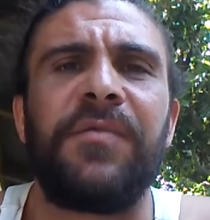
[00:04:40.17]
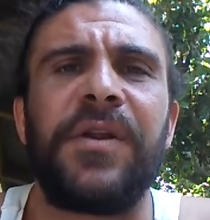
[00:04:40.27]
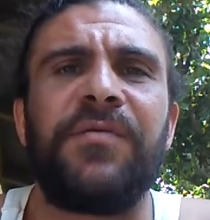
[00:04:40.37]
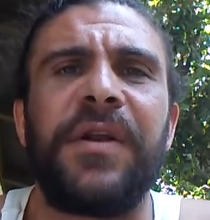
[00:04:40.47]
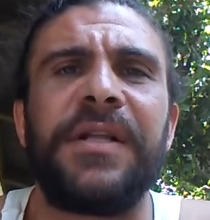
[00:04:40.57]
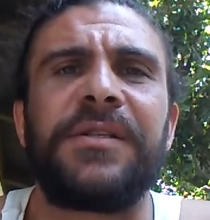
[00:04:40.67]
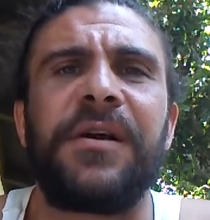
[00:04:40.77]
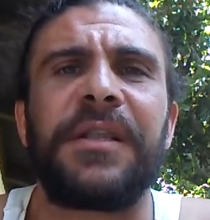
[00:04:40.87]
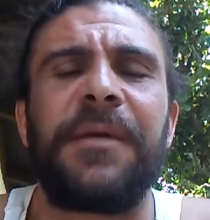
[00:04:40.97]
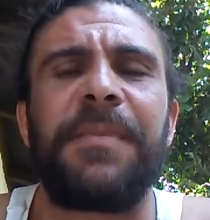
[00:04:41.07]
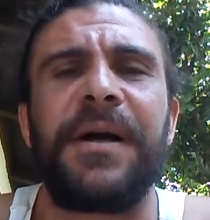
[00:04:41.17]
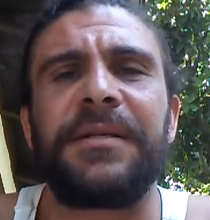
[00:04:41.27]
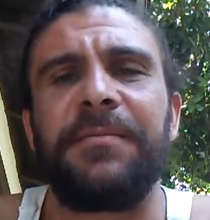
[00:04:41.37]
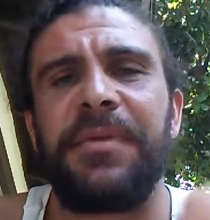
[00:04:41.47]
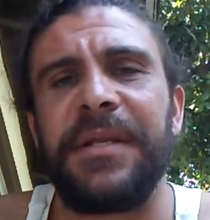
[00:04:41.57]
Ready, talk that
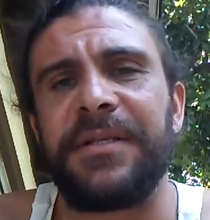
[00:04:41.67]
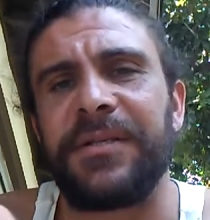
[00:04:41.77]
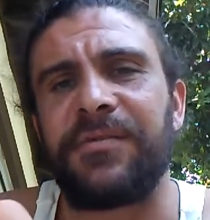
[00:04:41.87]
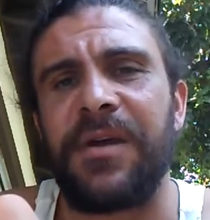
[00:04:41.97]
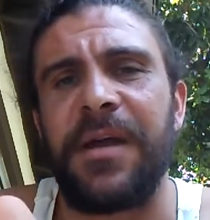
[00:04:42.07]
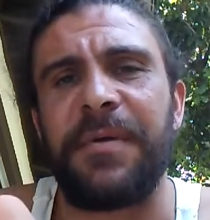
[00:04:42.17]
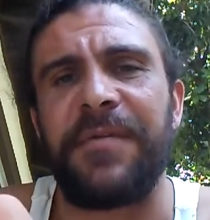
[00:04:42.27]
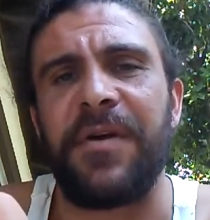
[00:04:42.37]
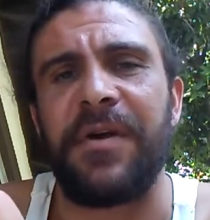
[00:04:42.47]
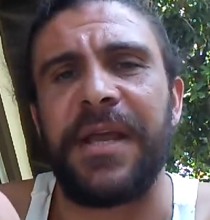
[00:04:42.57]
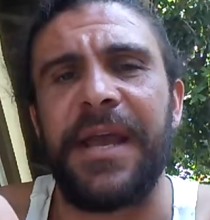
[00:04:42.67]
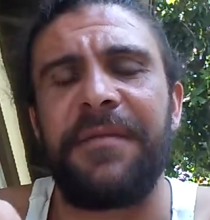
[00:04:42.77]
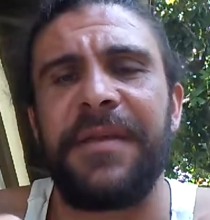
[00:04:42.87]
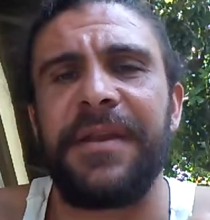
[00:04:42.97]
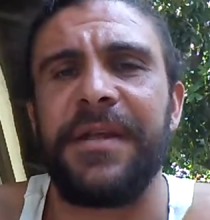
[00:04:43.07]
boxing. Please subscribe if you already
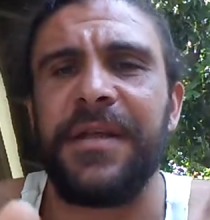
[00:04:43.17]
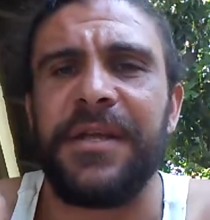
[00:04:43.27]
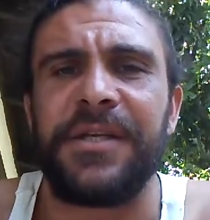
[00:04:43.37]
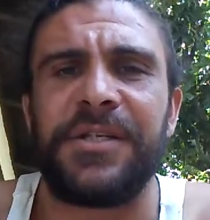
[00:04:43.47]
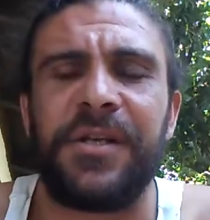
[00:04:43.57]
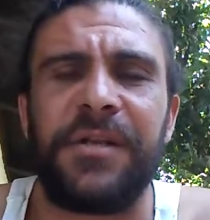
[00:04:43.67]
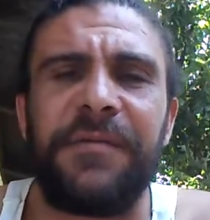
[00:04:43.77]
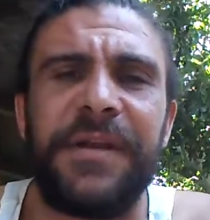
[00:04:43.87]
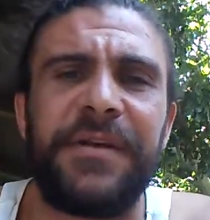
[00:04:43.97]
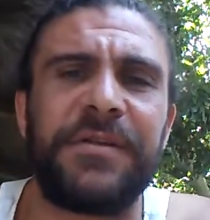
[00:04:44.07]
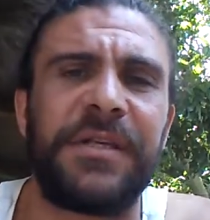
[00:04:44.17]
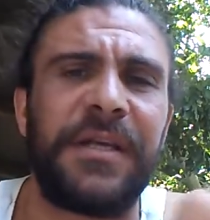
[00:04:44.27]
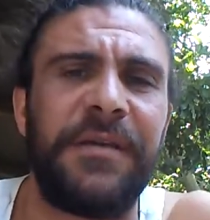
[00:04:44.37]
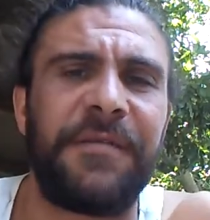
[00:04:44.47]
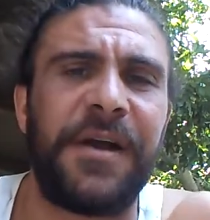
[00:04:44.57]
haven't. Share the videos,
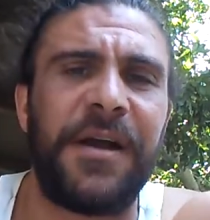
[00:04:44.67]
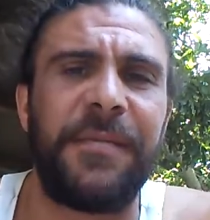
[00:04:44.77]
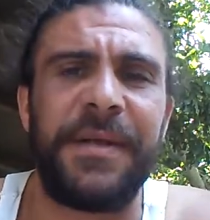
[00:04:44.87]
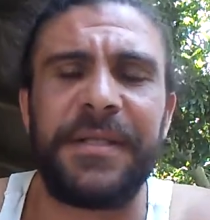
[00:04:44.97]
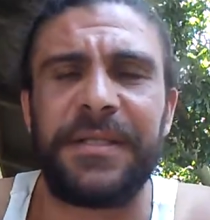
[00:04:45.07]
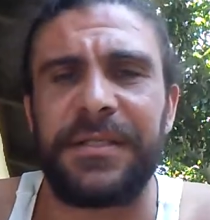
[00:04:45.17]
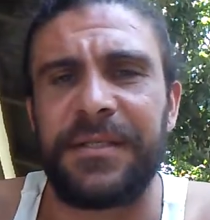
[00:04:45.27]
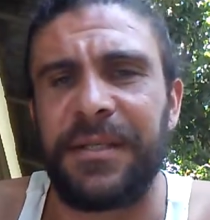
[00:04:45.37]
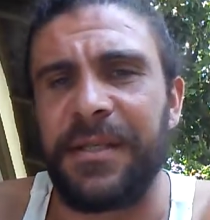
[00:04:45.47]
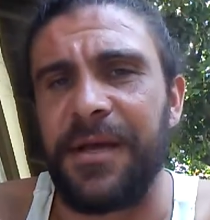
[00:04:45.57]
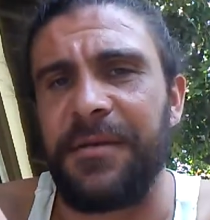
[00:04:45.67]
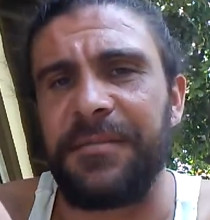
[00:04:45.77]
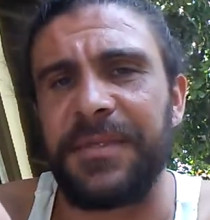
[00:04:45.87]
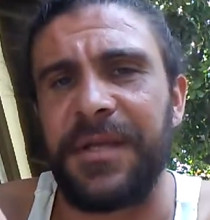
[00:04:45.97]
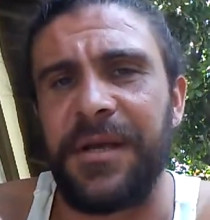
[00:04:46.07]
leave comments,
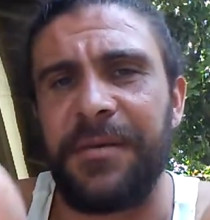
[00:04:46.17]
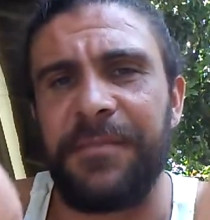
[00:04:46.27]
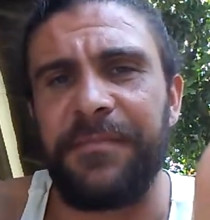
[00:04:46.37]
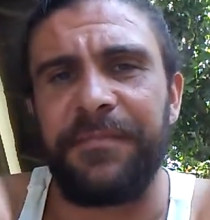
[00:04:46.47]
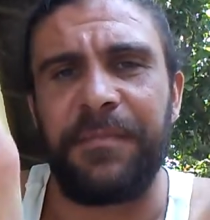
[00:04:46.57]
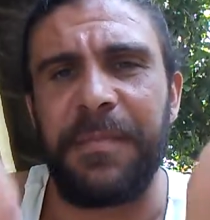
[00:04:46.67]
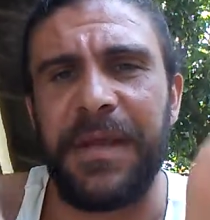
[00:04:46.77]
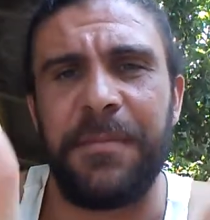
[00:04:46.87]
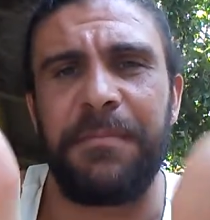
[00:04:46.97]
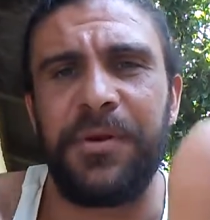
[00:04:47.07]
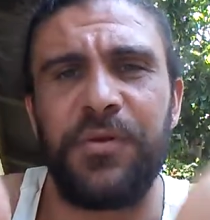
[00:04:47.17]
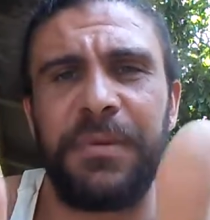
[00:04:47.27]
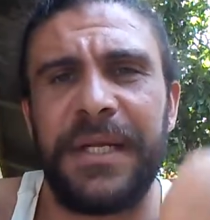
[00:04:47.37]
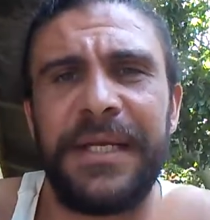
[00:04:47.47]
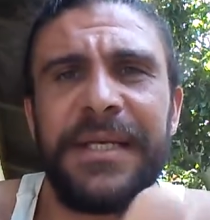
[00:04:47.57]
thumbs up, make them blue,
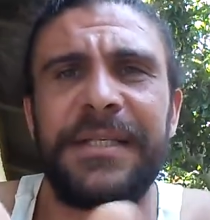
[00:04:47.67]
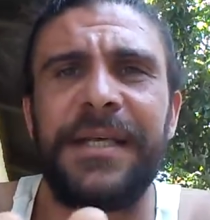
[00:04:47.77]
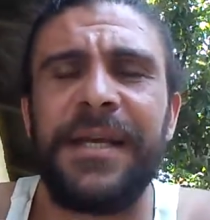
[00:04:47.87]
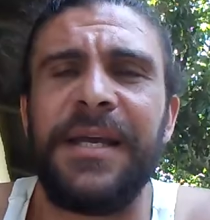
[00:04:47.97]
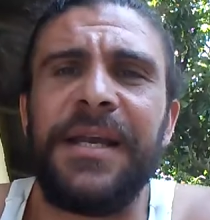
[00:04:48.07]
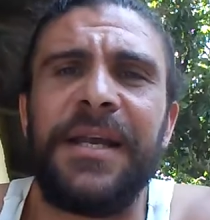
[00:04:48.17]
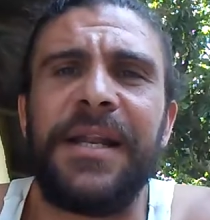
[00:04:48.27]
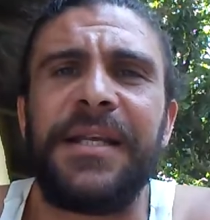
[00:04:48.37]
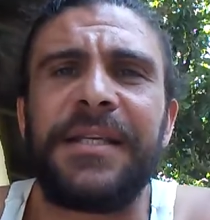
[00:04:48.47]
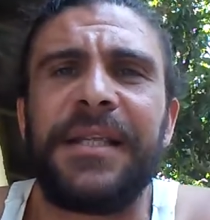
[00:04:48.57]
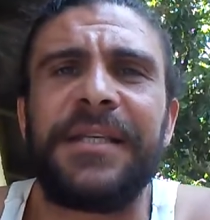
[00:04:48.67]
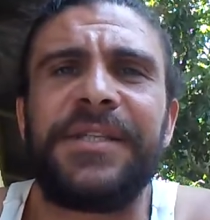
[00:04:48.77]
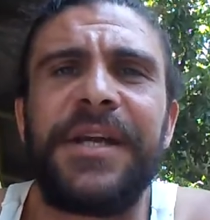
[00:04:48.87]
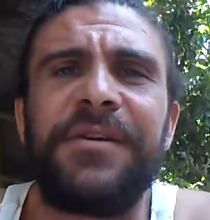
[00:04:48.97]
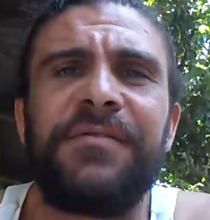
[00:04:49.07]
please. Let's get this
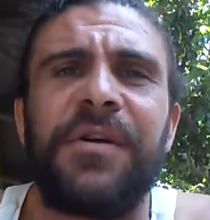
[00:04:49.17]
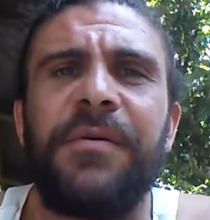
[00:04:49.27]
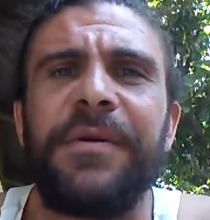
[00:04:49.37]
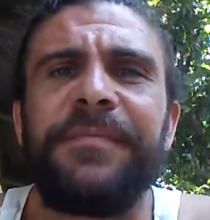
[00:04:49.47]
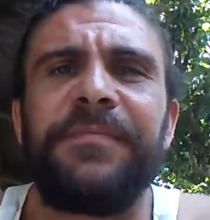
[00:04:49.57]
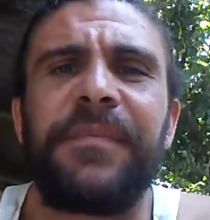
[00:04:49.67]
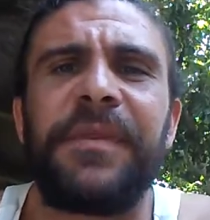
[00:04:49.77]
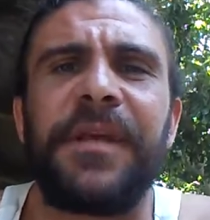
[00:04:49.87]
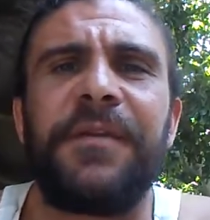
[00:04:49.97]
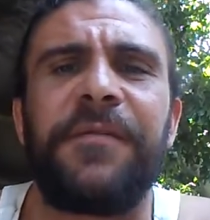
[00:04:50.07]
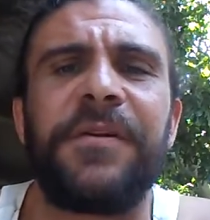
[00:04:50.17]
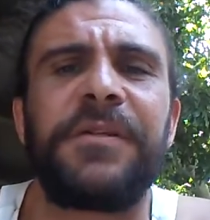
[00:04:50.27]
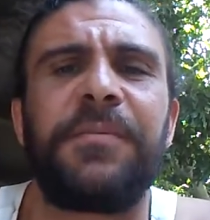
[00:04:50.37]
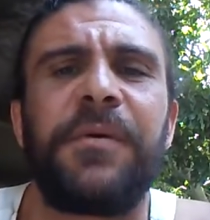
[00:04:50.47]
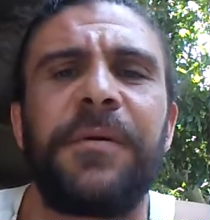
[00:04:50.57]
channel growing. Thank you for your
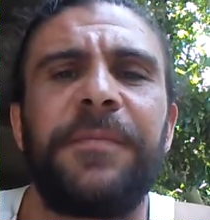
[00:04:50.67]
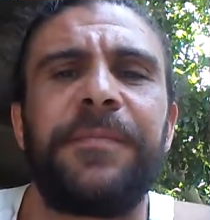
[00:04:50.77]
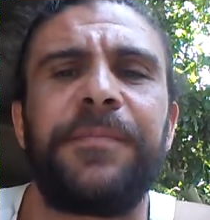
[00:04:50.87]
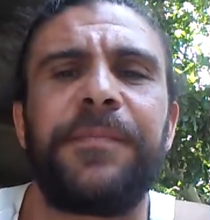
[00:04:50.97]
support.